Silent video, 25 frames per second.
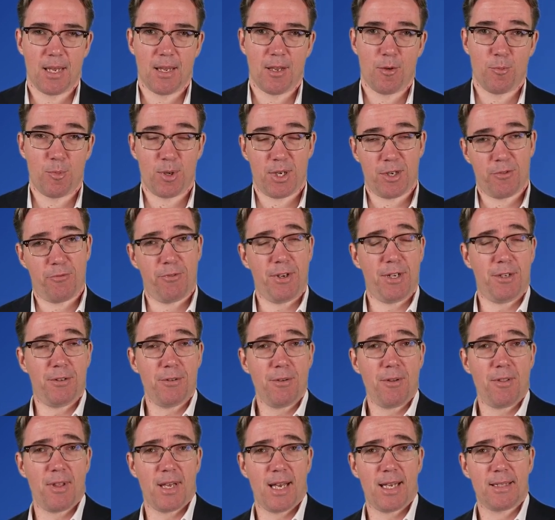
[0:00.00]
But if we
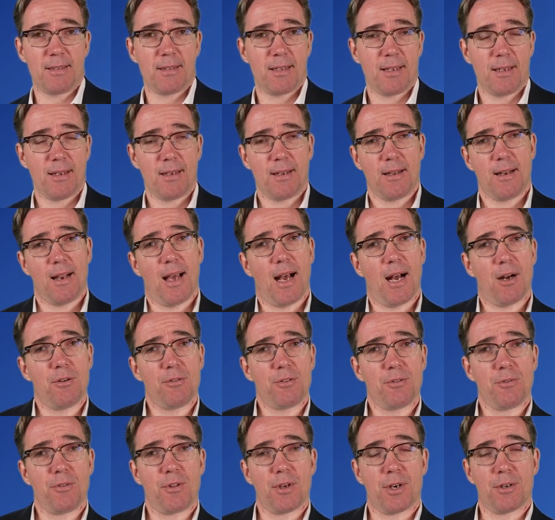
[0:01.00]
do that, how
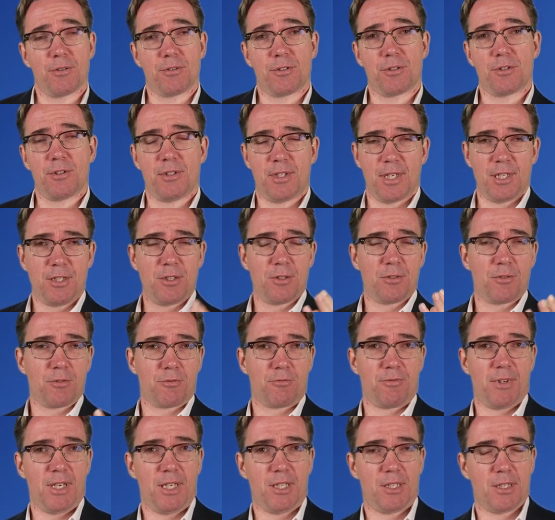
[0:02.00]
do those digital
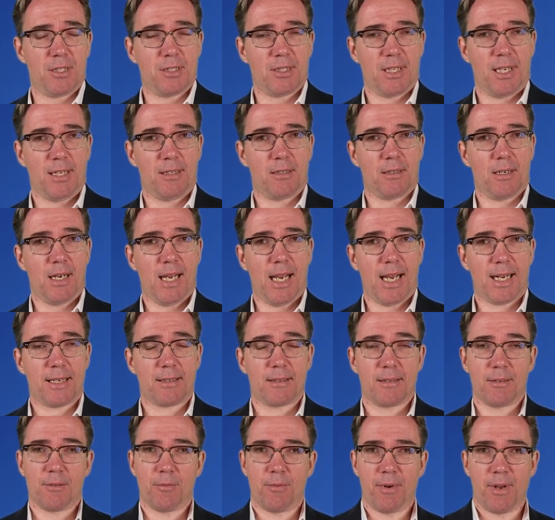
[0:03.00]
regions
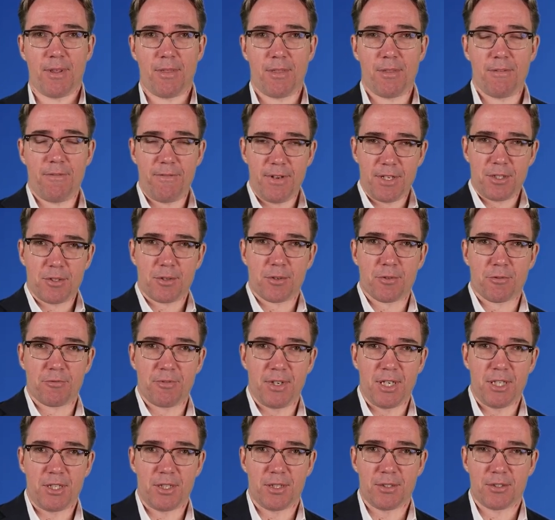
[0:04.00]
interact with physical
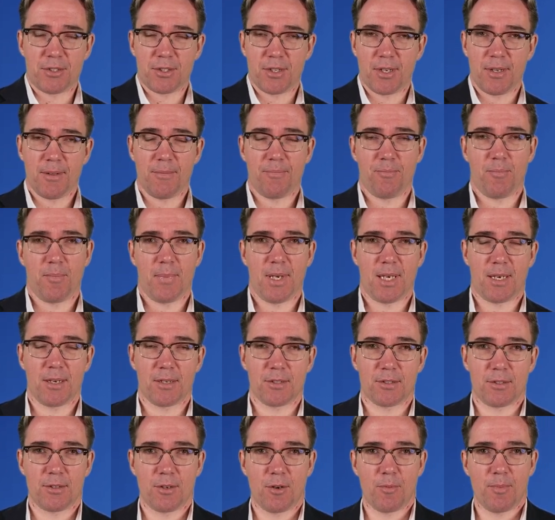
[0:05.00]
regions?
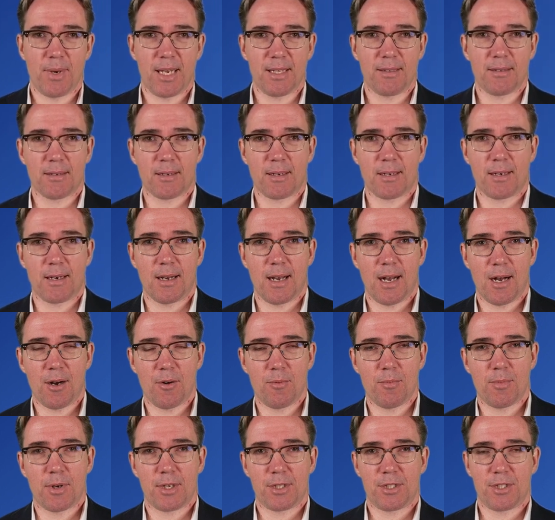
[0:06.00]
Because no matter how
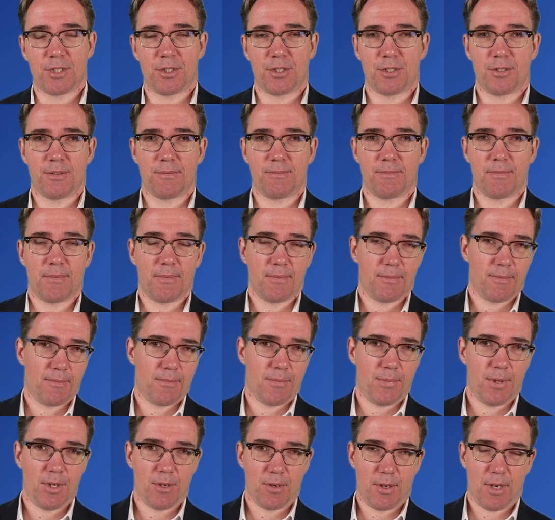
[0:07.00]
much
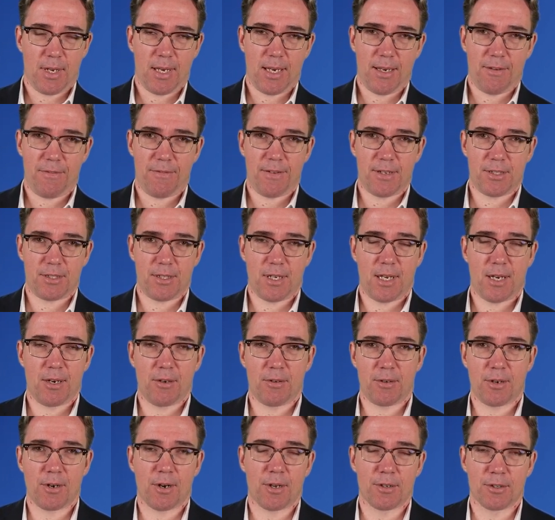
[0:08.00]
your life has now
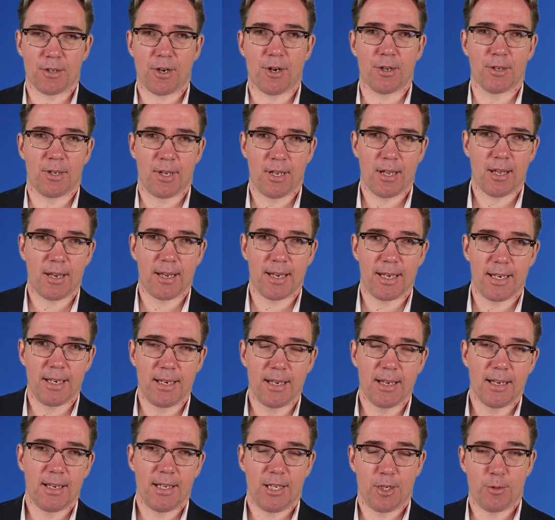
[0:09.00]
gone online,
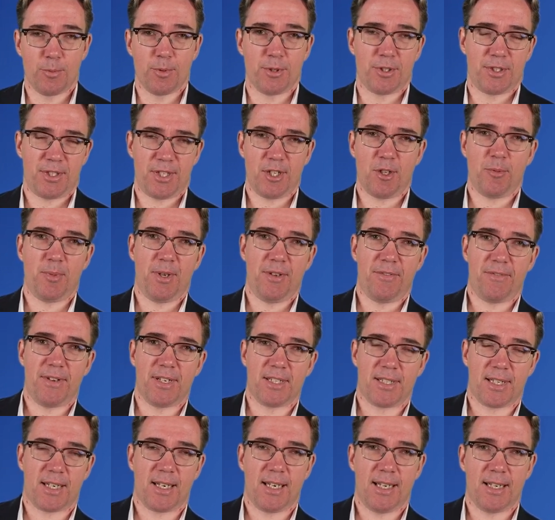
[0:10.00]
you will still be
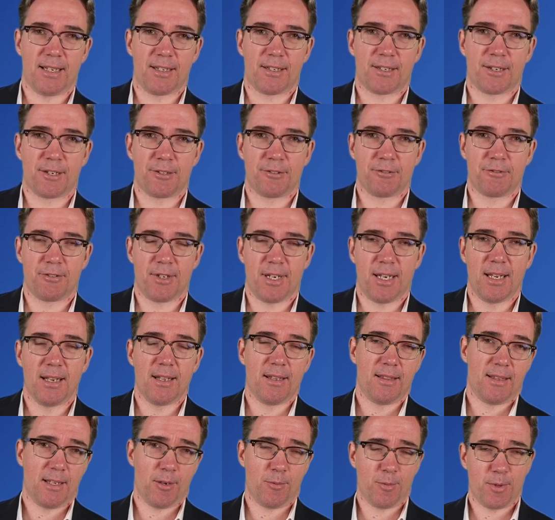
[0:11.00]
physically in a country
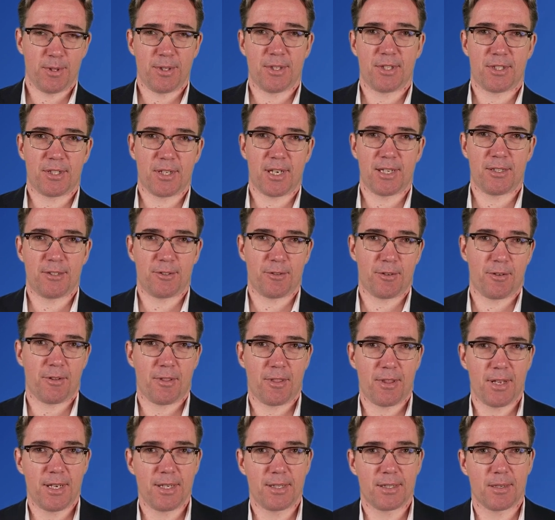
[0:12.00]
that will decide certain
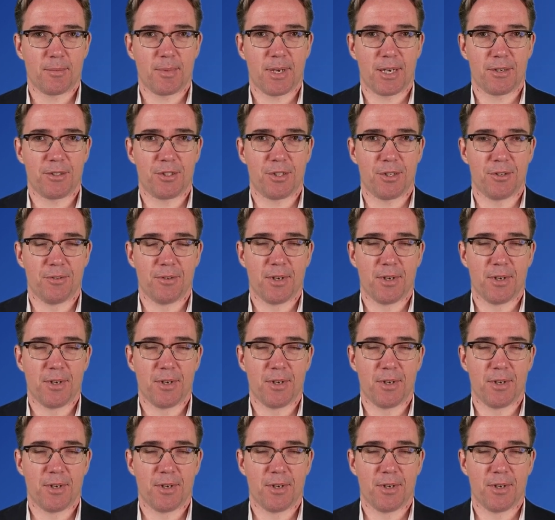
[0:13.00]
things about you.